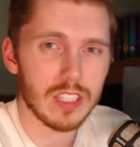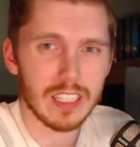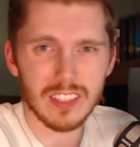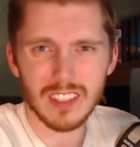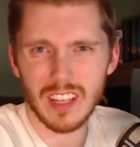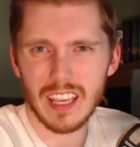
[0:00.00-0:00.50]

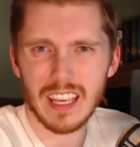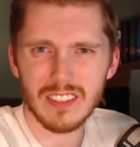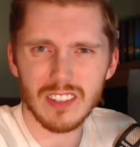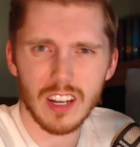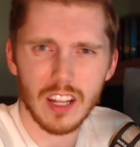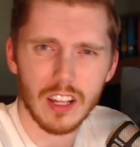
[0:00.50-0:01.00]
He hasn't
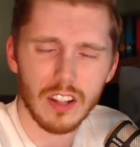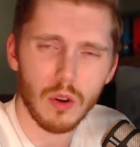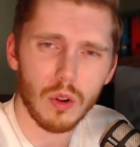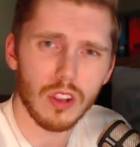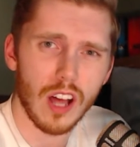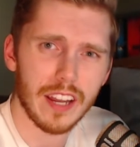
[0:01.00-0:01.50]
done a
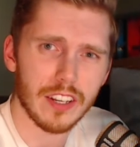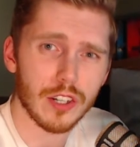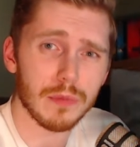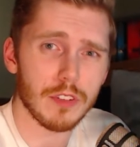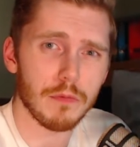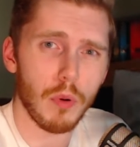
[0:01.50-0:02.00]
whole lot in
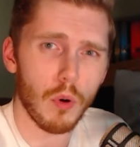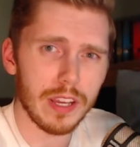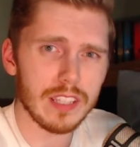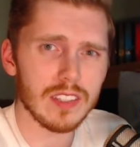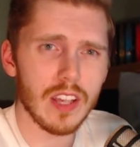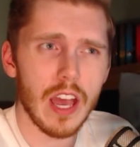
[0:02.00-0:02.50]
terms of
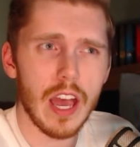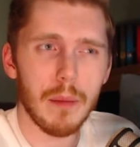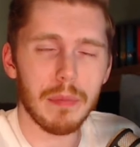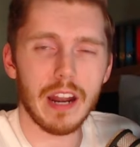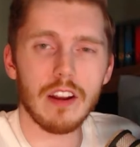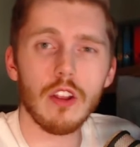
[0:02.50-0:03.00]
points,
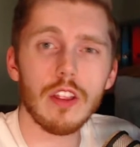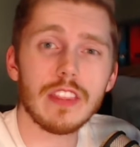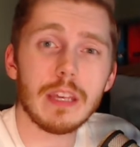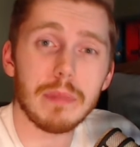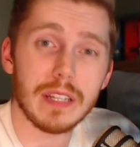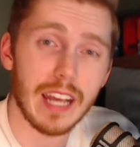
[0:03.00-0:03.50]
but I know that
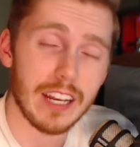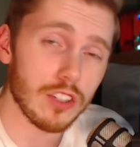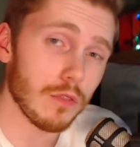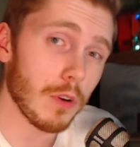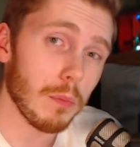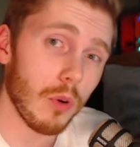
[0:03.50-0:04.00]
the potential
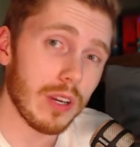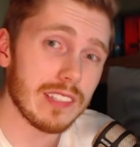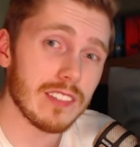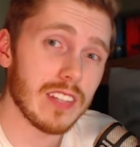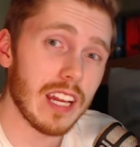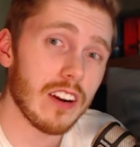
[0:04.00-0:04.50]
for points
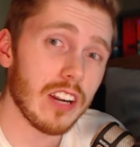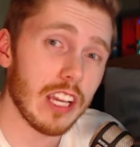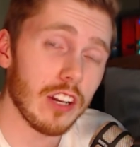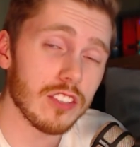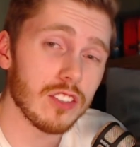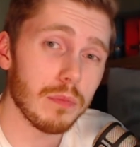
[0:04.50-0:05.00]
is there, and he
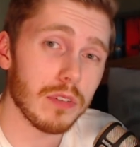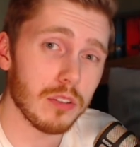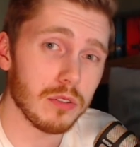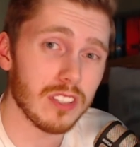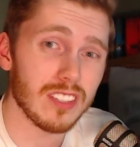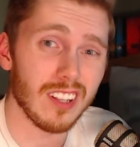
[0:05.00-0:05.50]
also
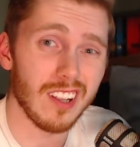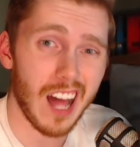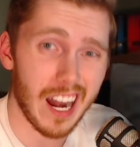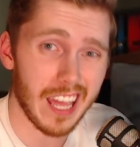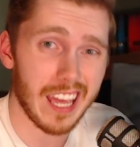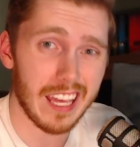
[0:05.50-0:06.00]
produces a
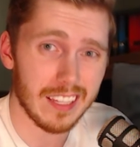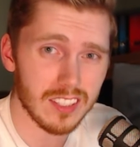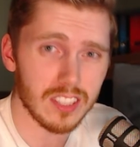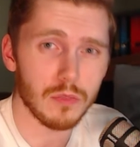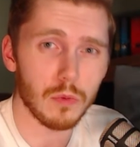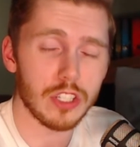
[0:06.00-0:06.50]
lot of
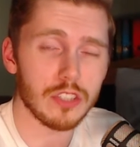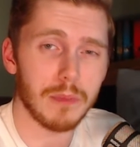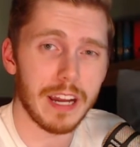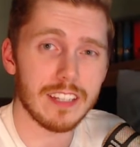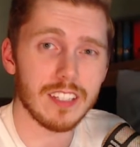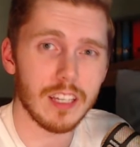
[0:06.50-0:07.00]
hits, which
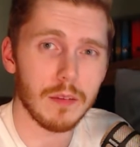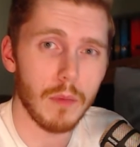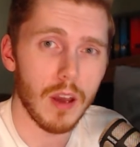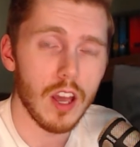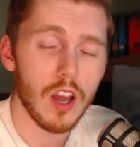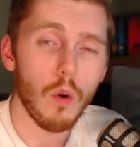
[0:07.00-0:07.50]
my team
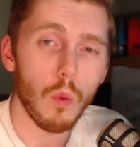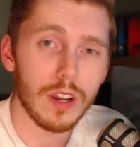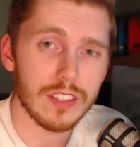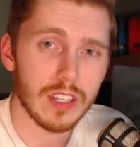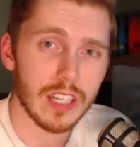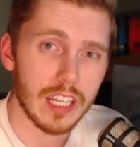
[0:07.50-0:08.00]

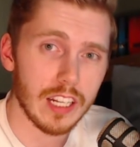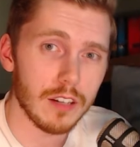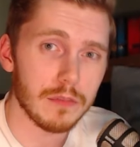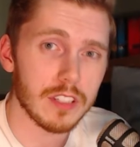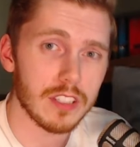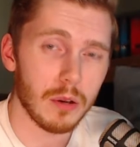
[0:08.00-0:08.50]
was in need
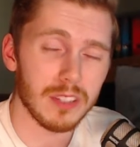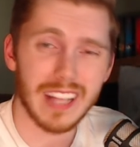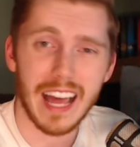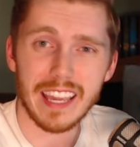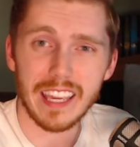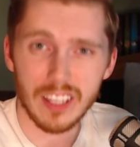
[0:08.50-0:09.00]
of because I was
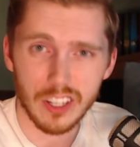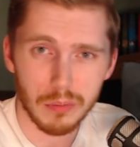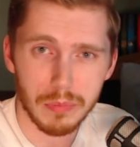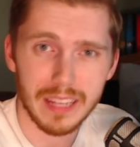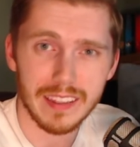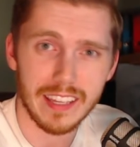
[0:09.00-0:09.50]
lacking a little
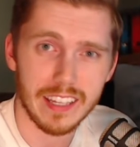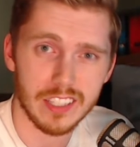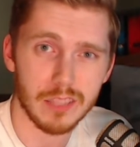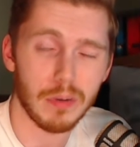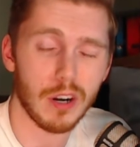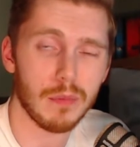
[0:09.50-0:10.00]
bit in the hits
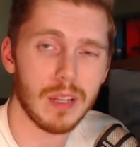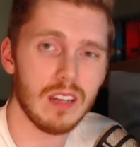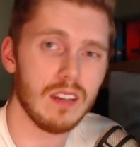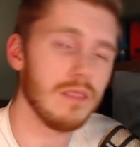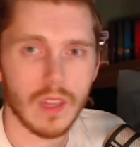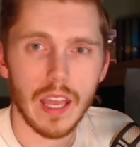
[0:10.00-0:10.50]
department.
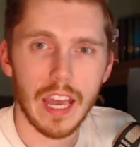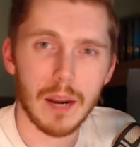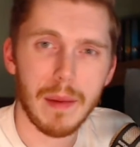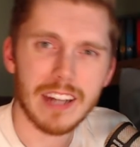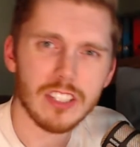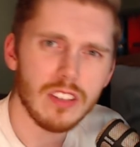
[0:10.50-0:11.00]
And
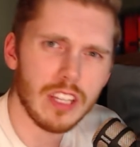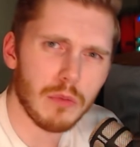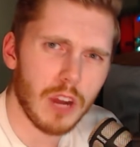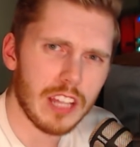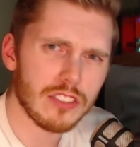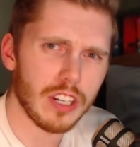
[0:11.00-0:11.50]
I'm actually only
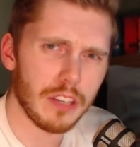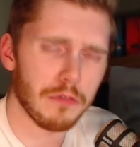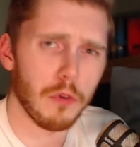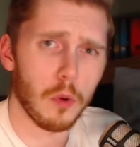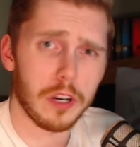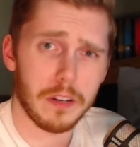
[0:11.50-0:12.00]
rostering
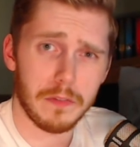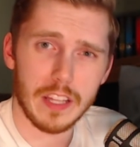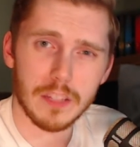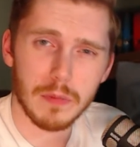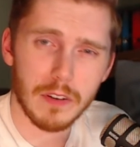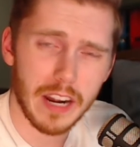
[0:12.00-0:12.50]
4
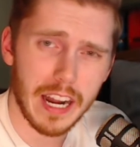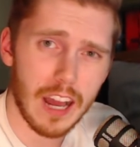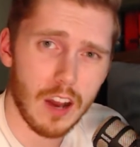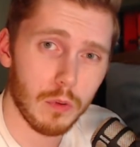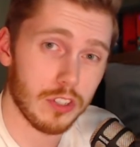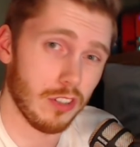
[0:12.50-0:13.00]
defensemen right
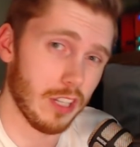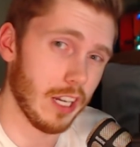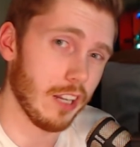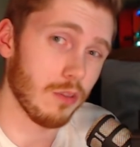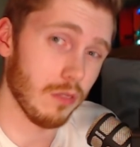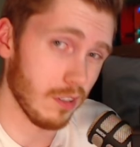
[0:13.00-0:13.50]
now, which I'll get
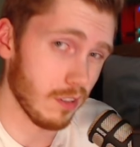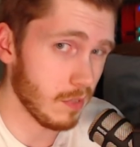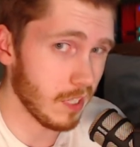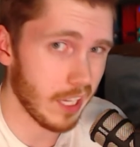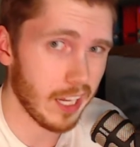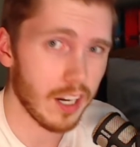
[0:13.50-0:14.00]
into a little
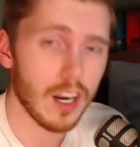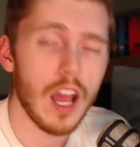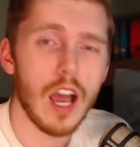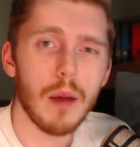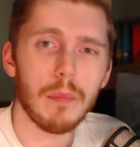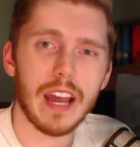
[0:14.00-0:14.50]
bit later,
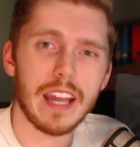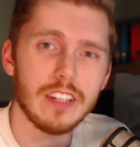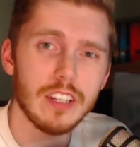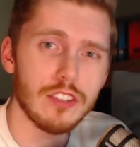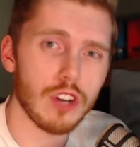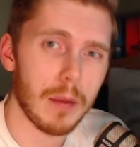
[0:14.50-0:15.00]
but I
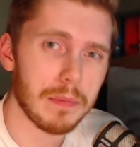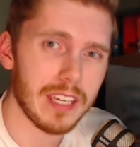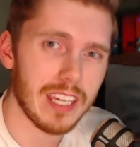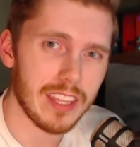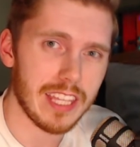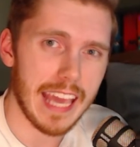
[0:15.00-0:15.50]
did drop
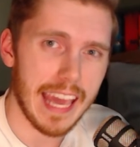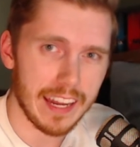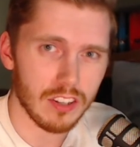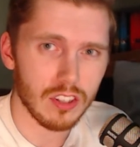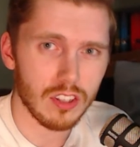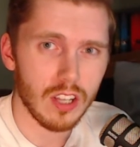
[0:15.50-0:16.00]
Keith
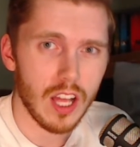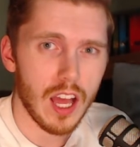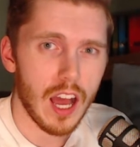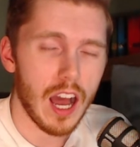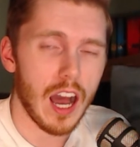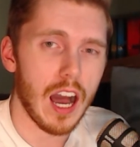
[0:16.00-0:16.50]
Yandel
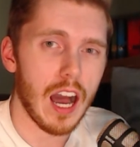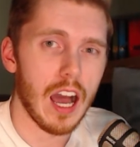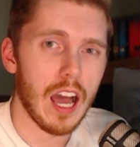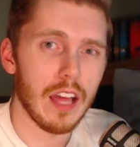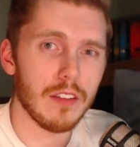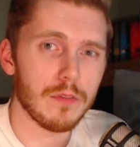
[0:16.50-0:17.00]

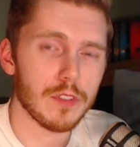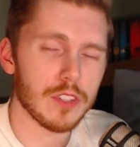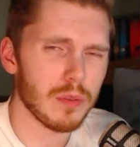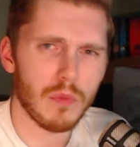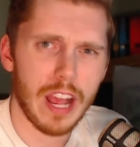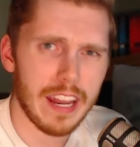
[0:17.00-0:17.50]
for
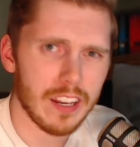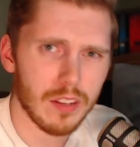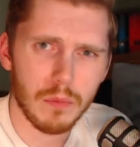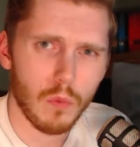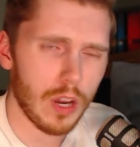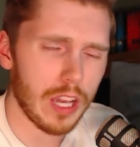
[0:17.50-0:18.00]
some
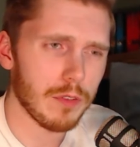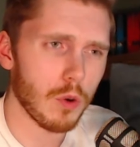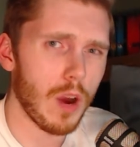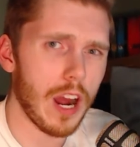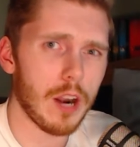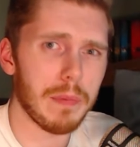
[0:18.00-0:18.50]
random waiver
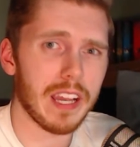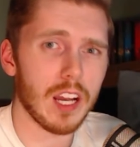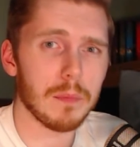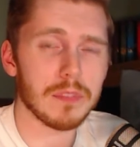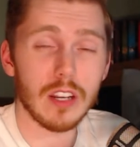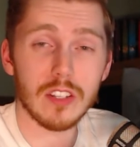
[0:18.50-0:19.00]
wire
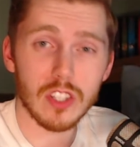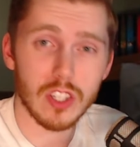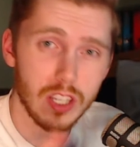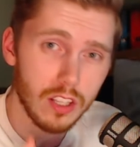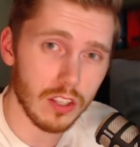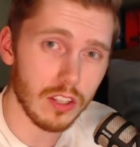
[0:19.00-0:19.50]
pickups
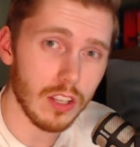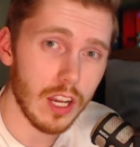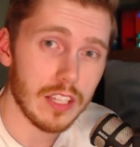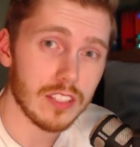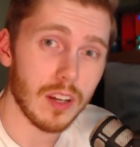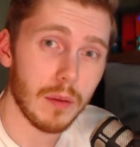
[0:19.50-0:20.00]
until
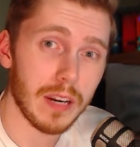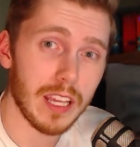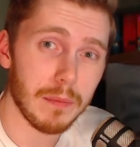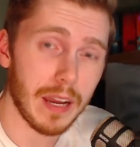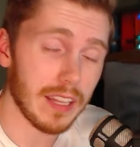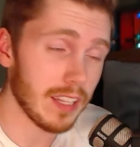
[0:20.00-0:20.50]
somebody
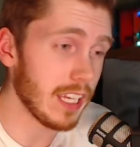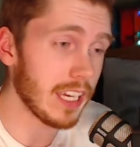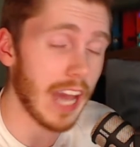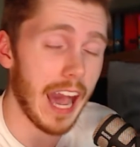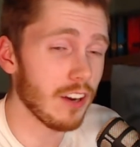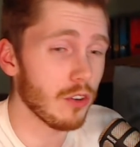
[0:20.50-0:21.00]
in my league,
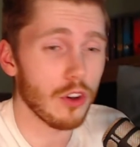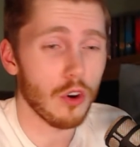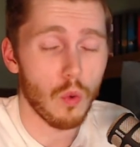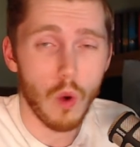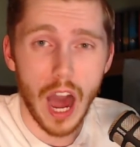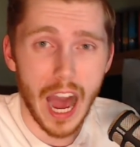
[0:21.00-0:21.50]
I don't know
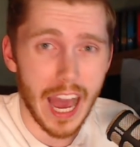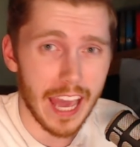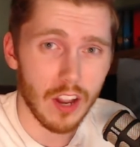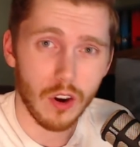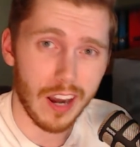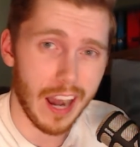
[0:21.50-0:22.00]

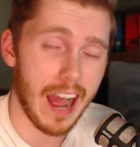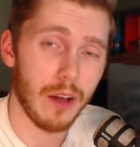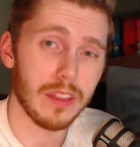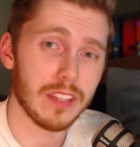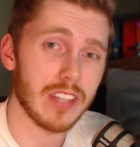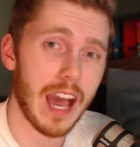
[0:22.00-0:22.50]
why or how
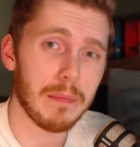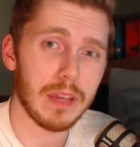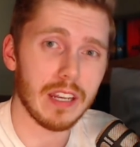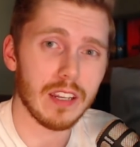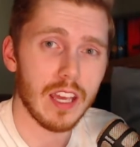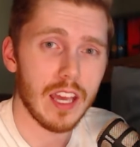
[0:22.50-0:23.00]
this
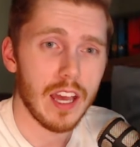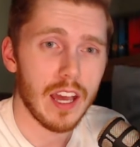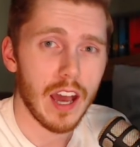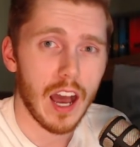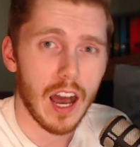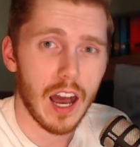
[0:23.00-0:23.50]
happened,
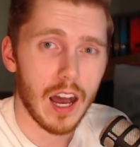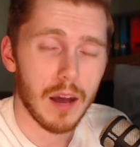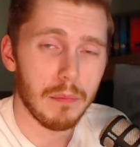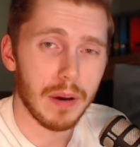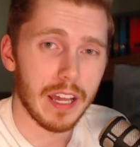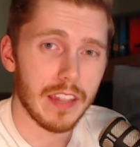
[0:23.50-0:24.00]

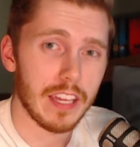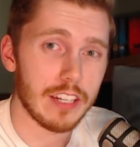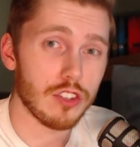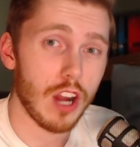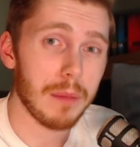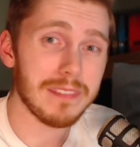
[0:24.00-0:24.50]
but they
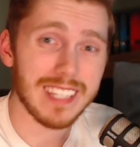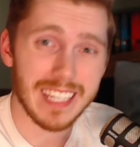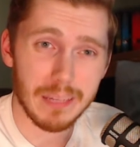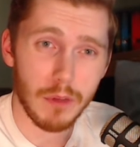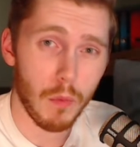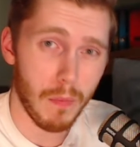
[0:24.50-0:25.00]
dropped
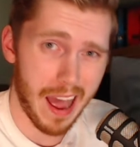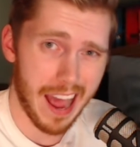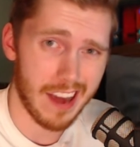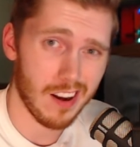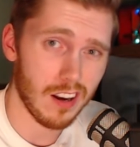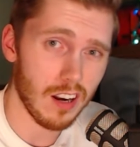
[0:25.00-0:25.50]
Timo
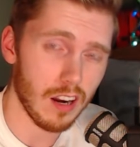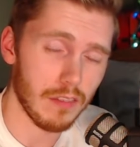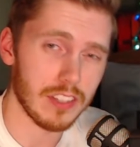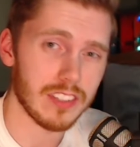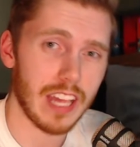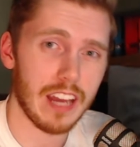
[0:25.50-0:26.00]
Meier of
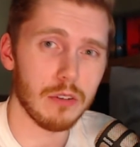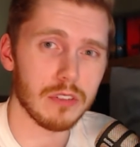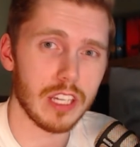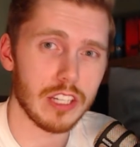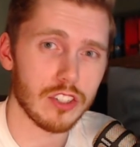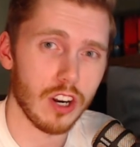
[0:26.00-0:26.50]
the San
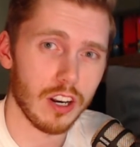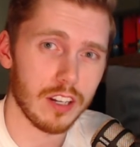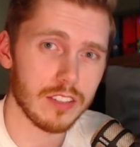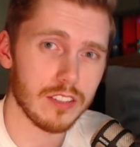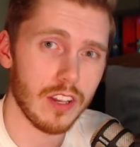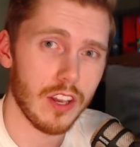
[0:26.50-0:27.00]
Jose
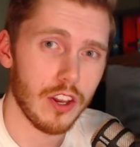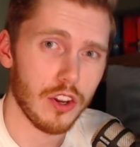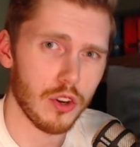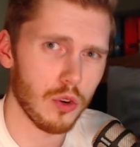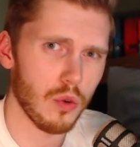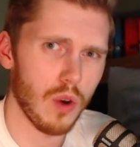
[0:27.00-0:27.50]
Sharks,
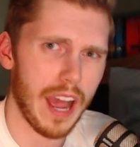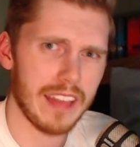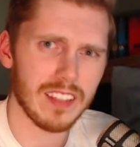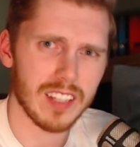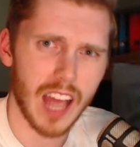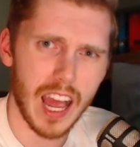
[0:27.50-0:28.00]
who at
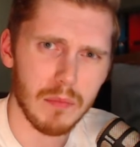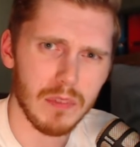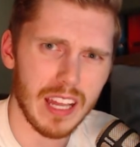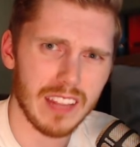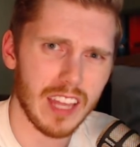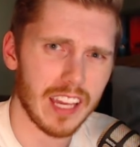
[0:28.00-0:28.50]
the time
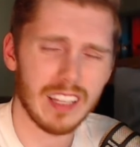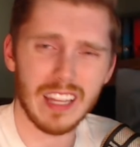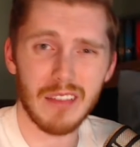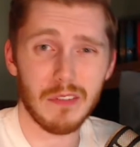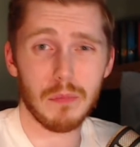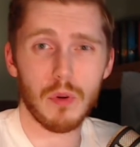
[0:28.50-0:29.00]
had like
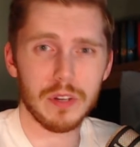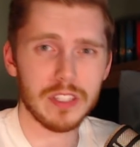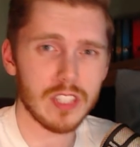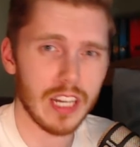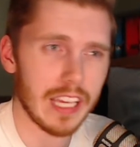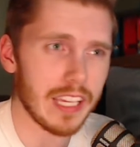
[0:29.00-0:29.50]
11
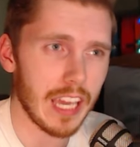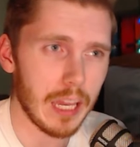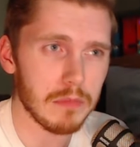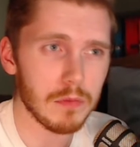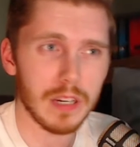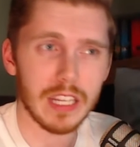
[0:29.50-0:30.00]
points in 8
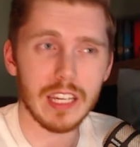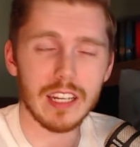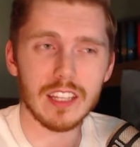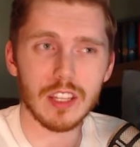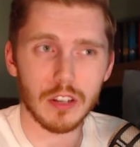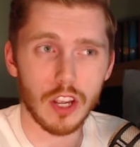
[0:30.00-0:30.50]
games, but he had
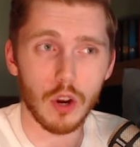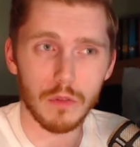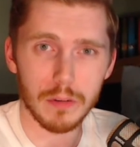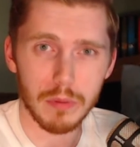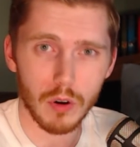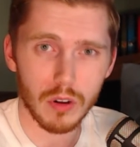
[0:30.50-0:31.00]
hit the
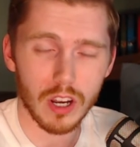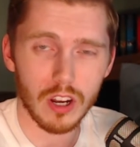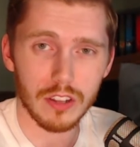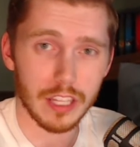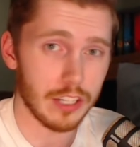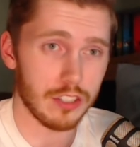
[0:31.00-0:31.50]
COVID
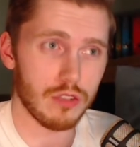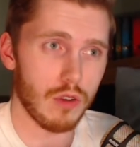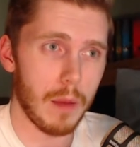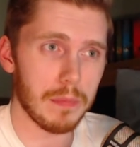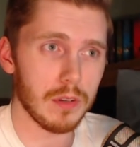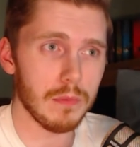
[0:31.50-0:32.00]
protocol and they just
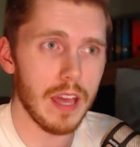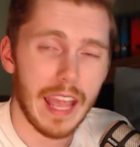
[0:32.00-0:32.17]
dropped him.